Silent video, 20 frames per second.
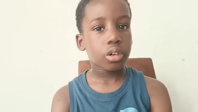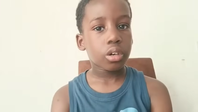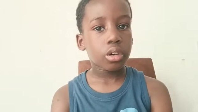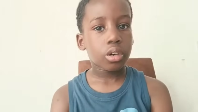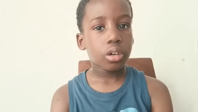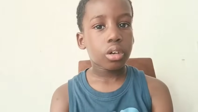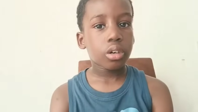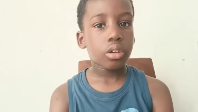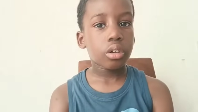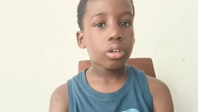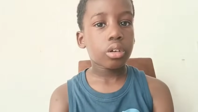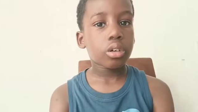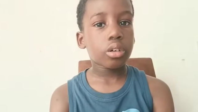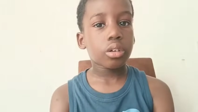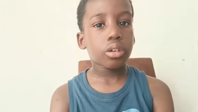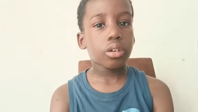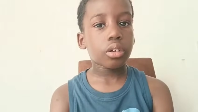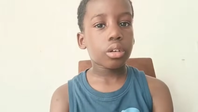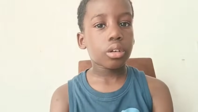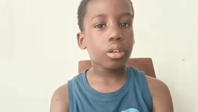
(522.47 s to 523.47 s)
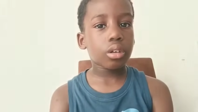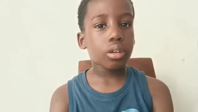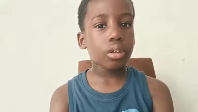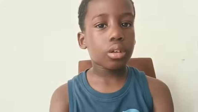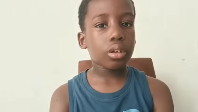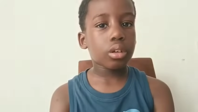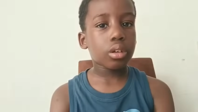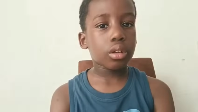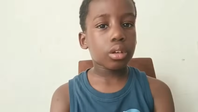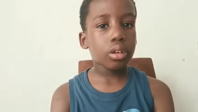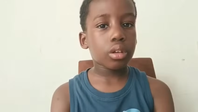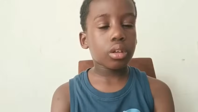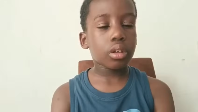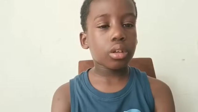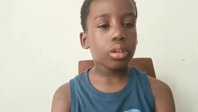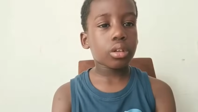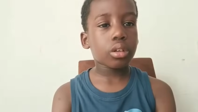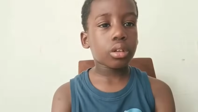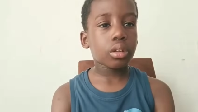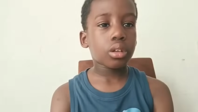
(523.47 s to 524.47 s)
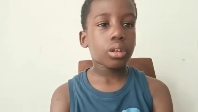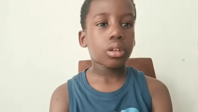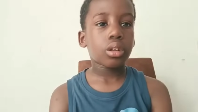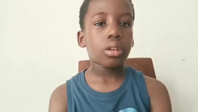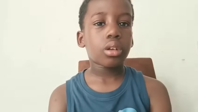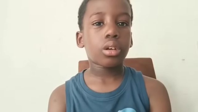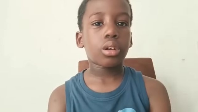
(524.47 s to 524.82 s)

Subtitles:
(no one is talking)